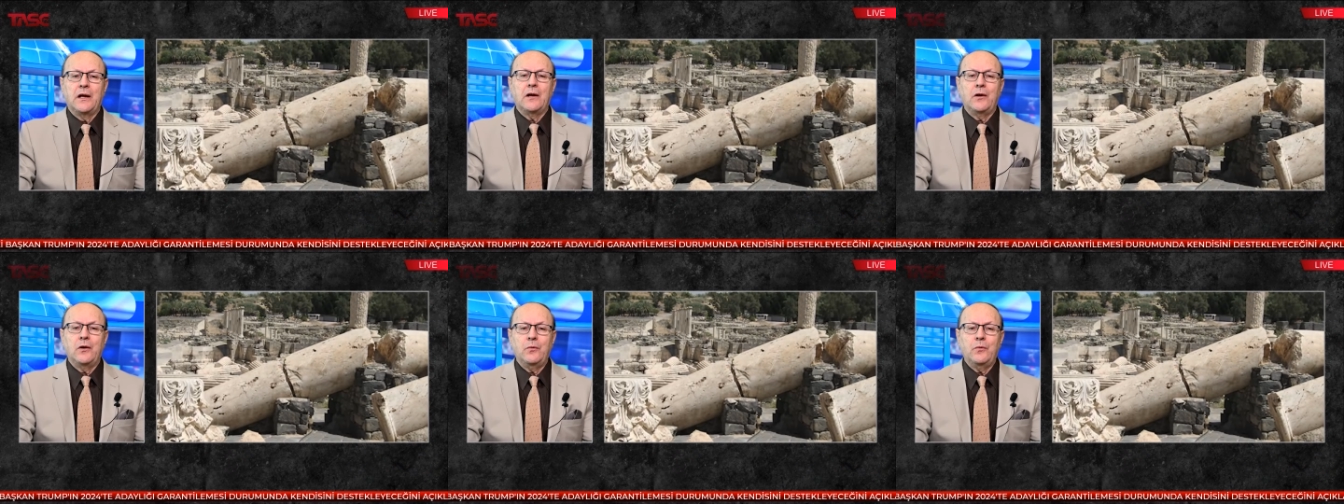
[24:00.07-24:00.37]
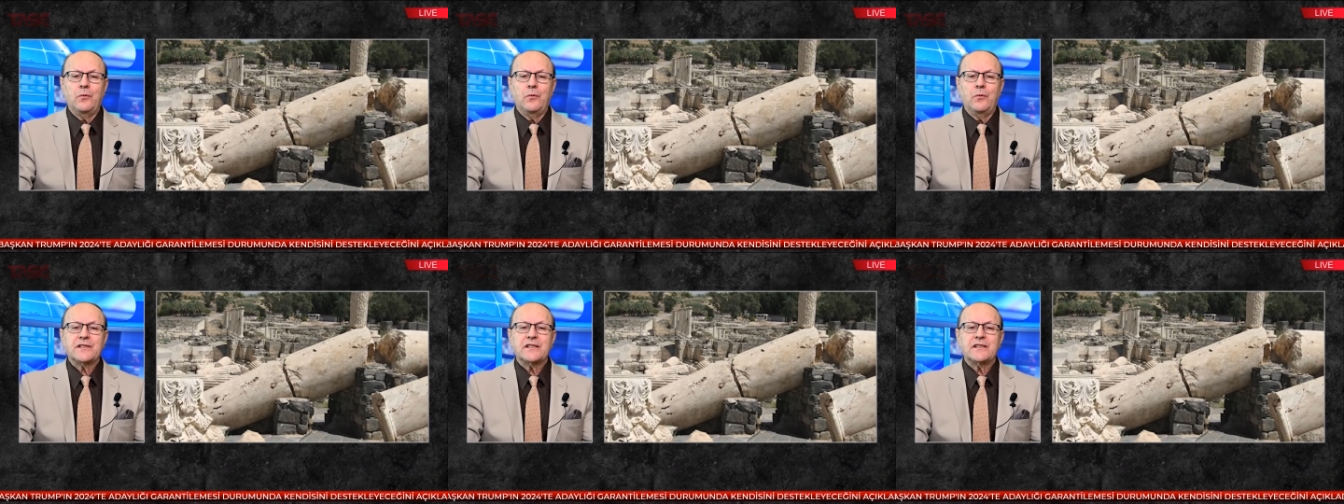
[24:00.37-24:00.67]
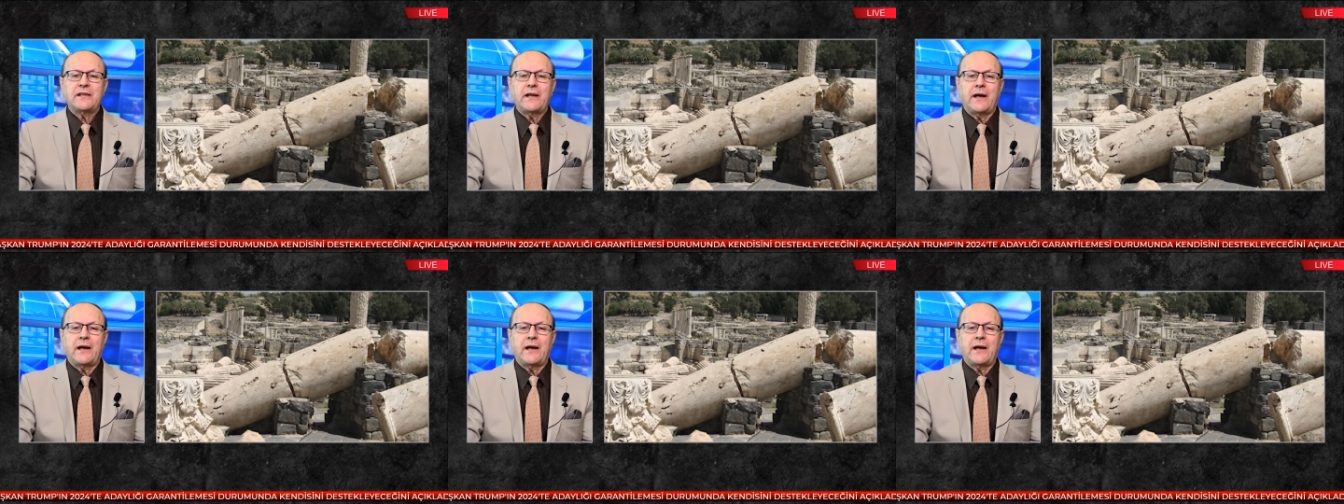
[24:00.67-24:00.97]
Lewy
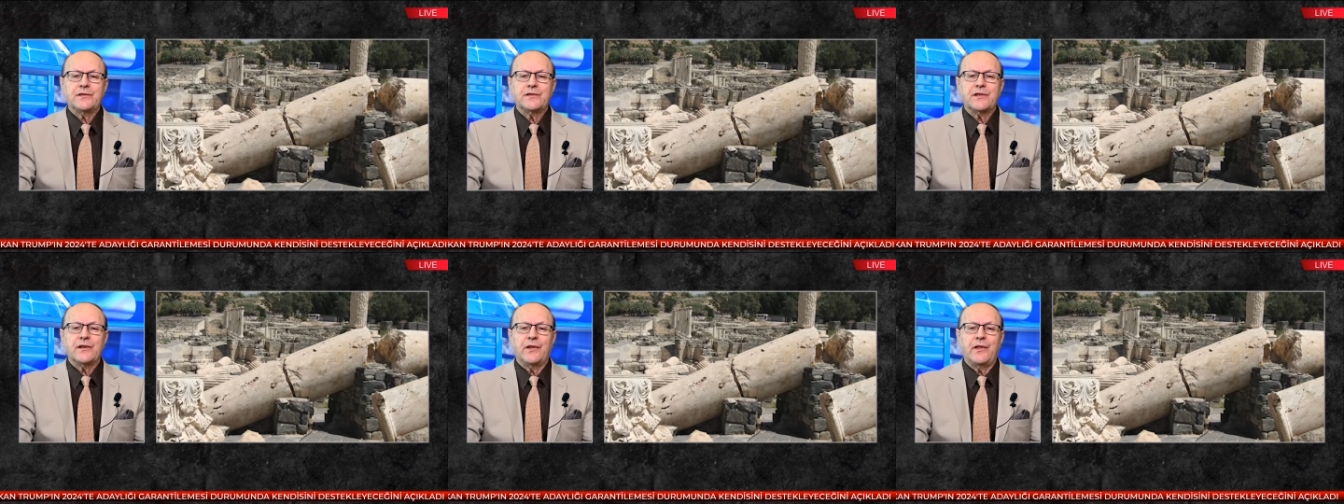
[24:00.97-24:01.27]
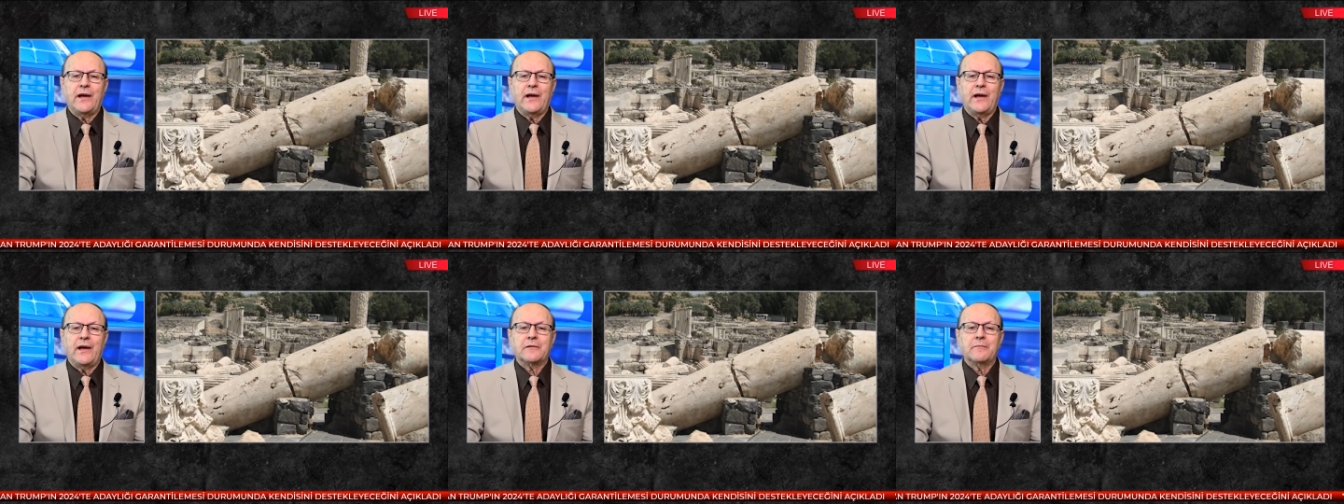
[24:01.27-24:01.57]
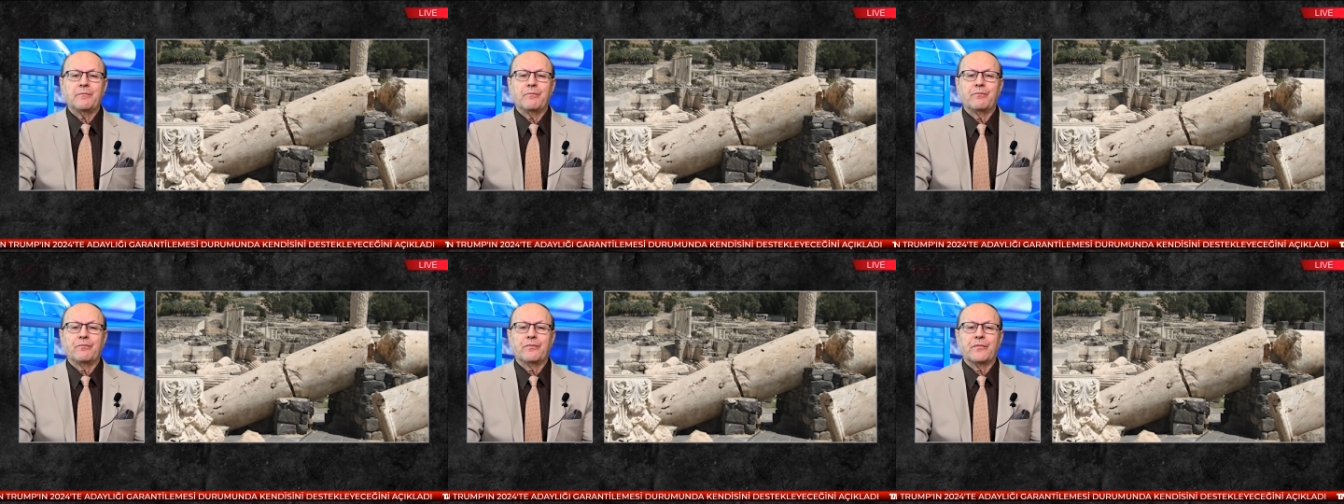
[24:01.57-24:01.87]
states
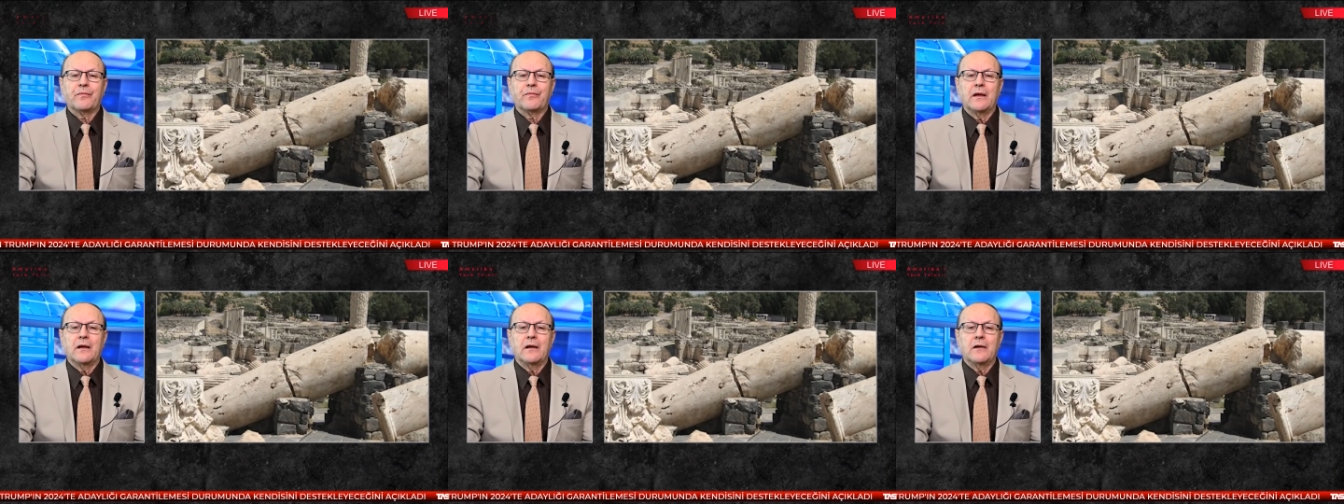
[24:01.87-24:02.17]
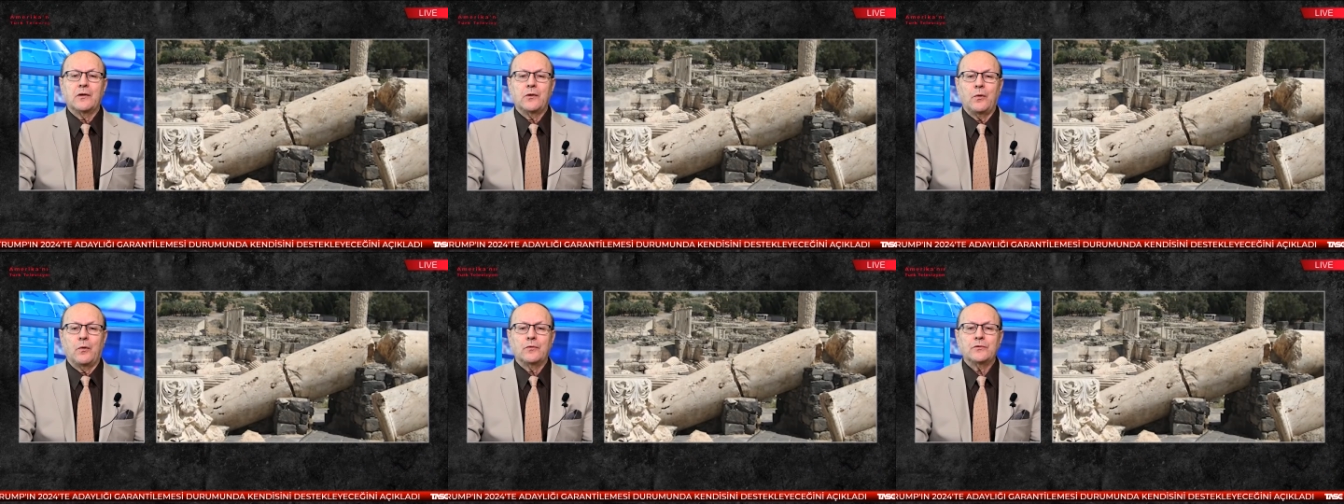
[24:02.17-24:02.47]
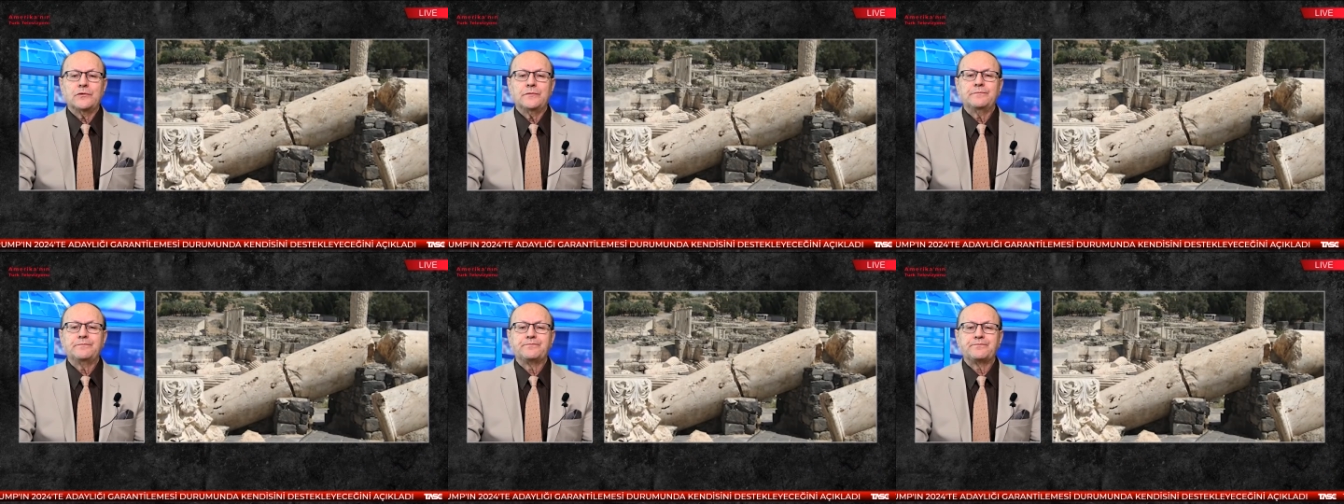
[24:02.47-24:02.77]
that,
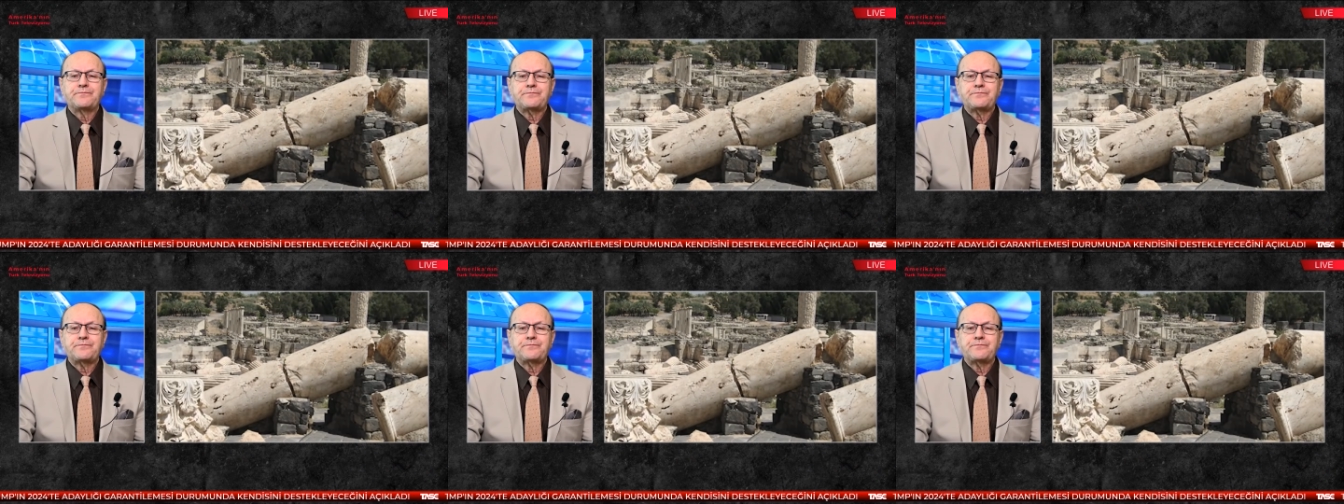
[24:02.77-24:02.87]
quote,